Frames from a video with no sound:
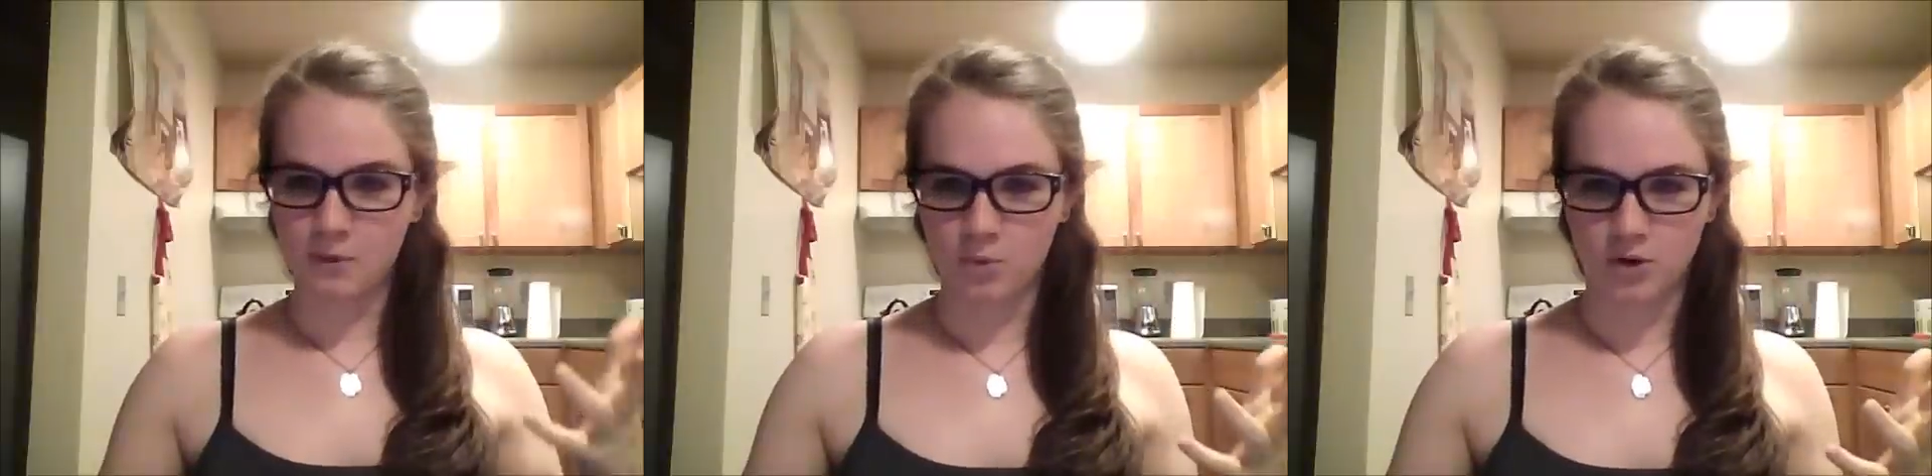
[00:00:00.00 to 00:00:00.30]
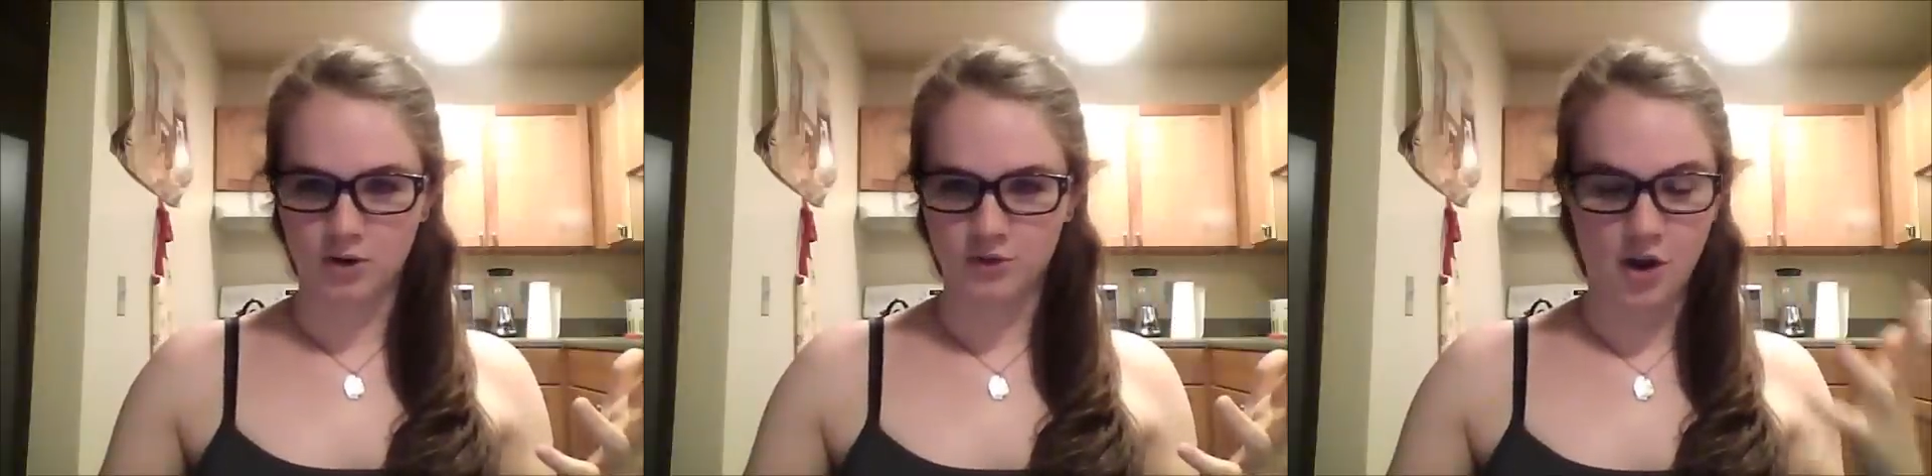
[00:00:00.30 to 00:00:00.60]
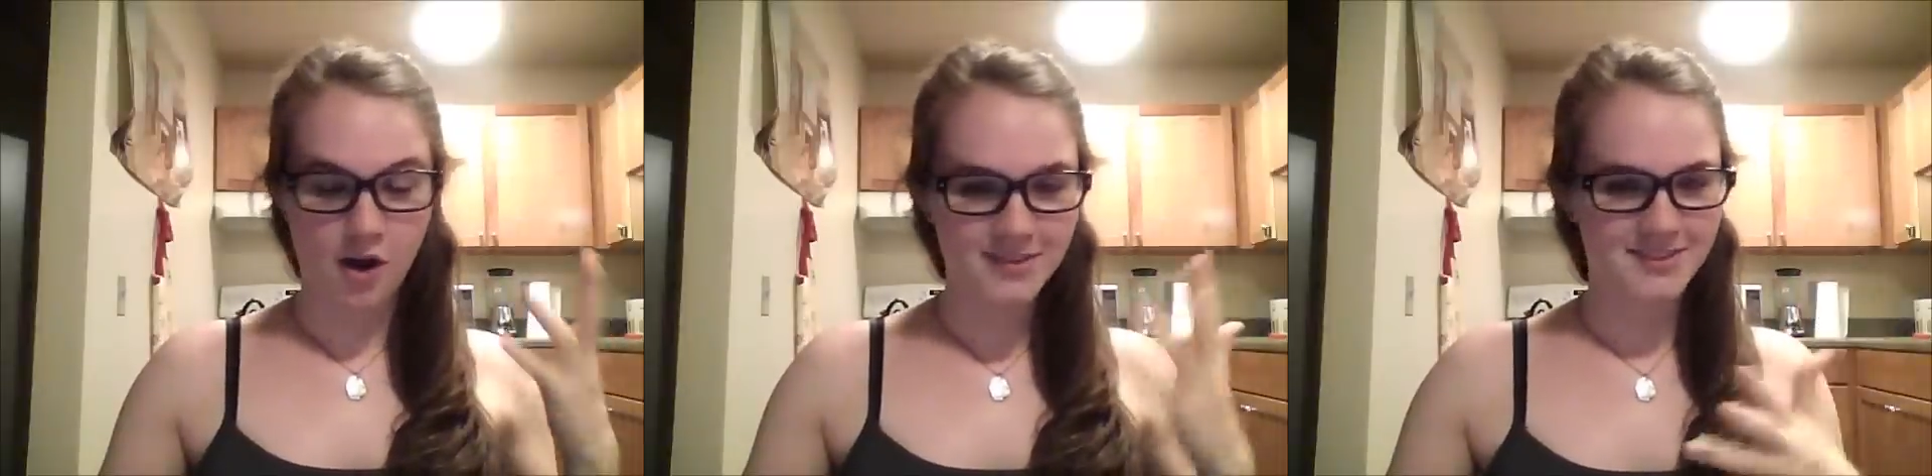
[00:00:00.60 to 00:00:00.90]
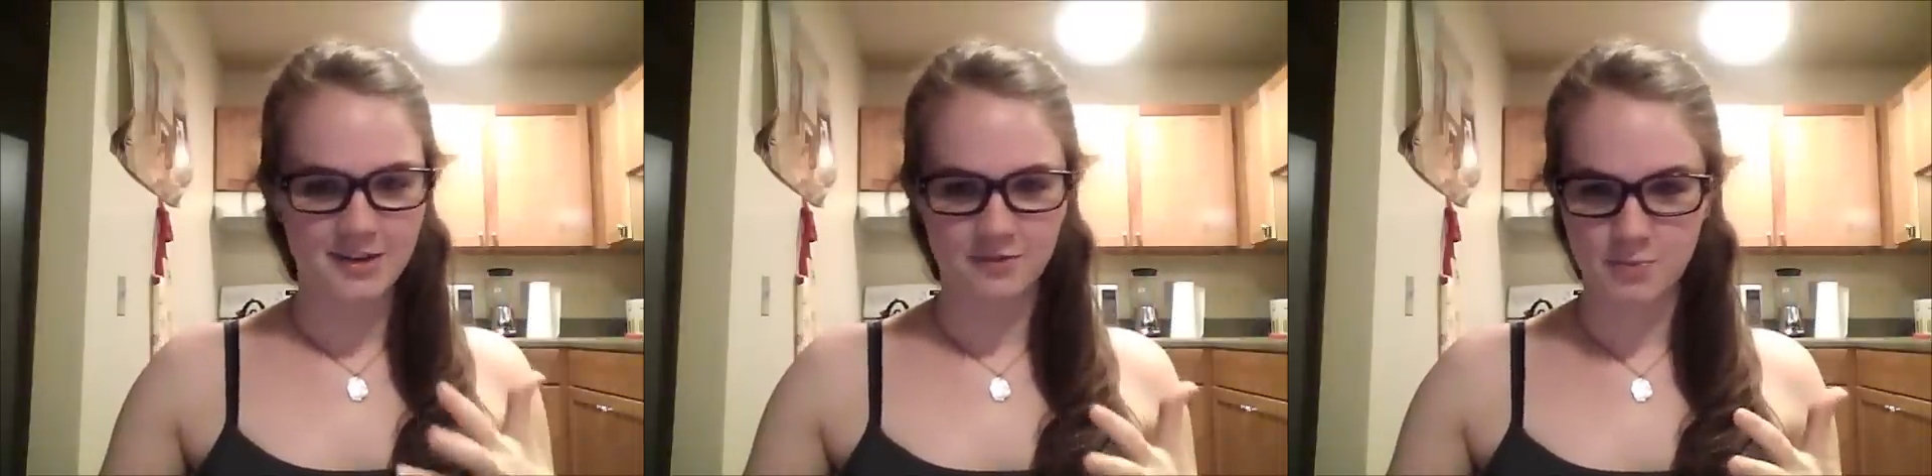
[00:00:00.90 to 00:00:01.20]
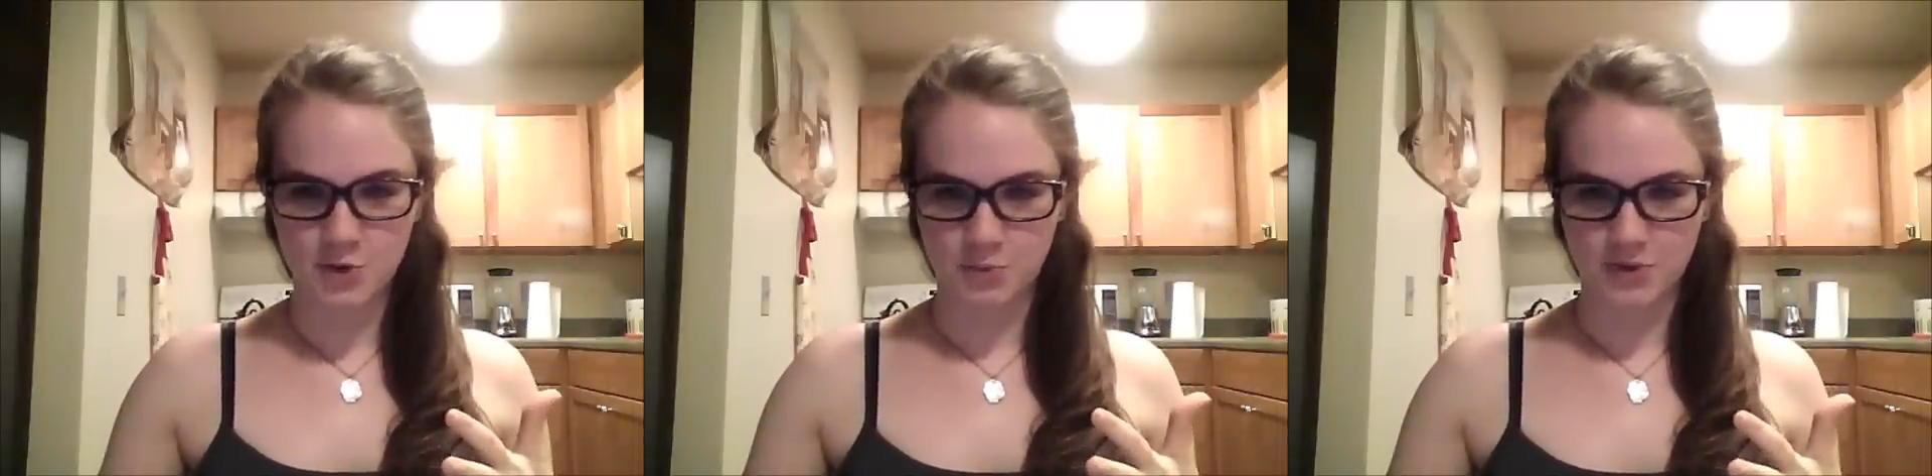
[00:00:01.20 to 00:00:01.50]
Or the onset of
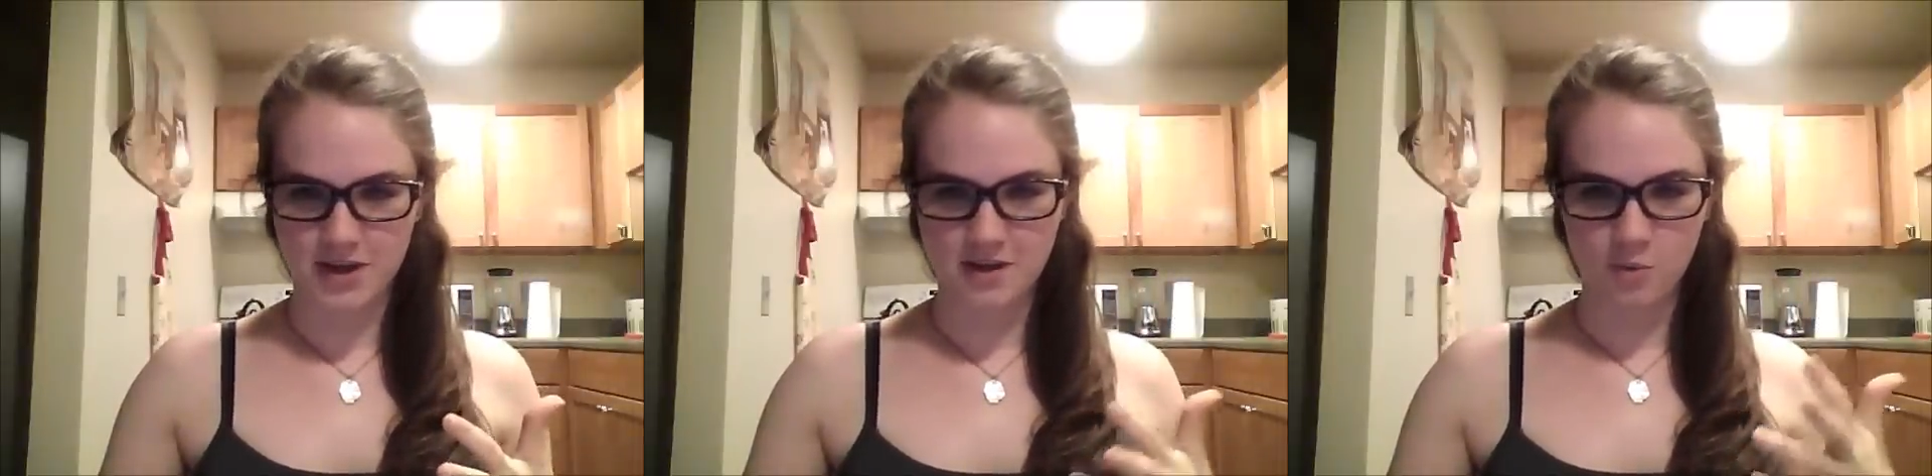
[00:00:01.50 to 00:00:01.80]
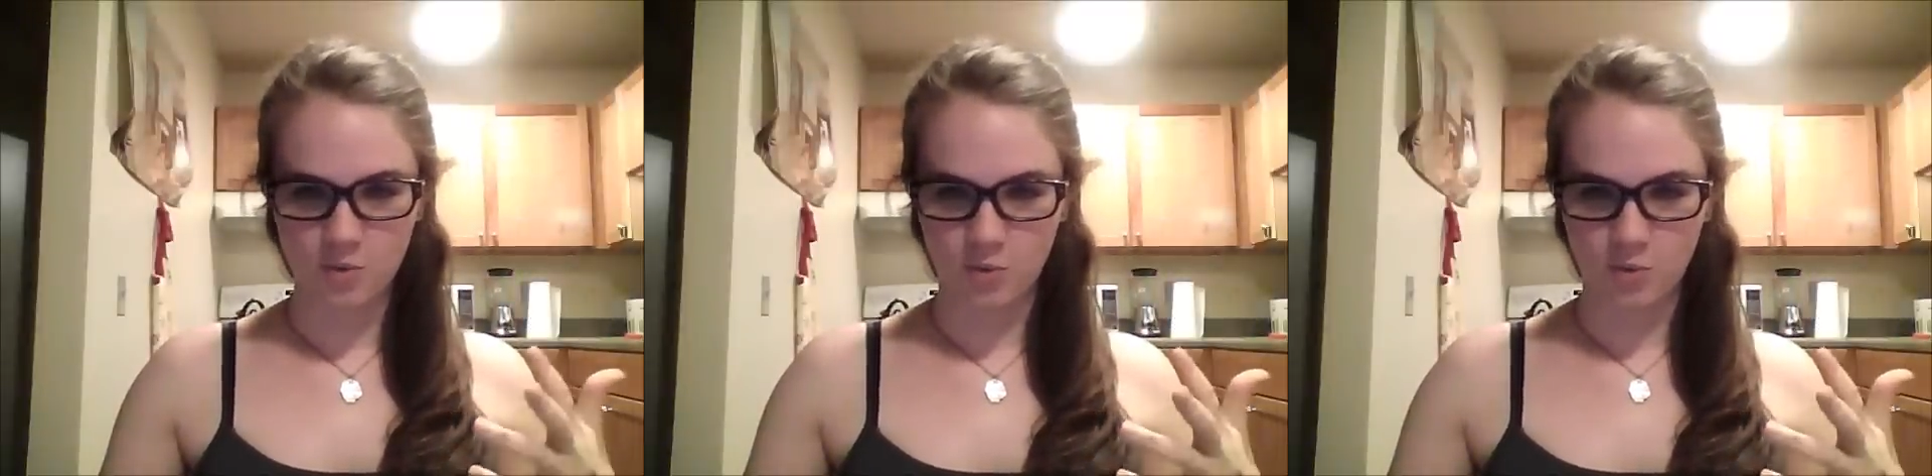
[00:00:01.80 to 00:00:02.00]
puberty,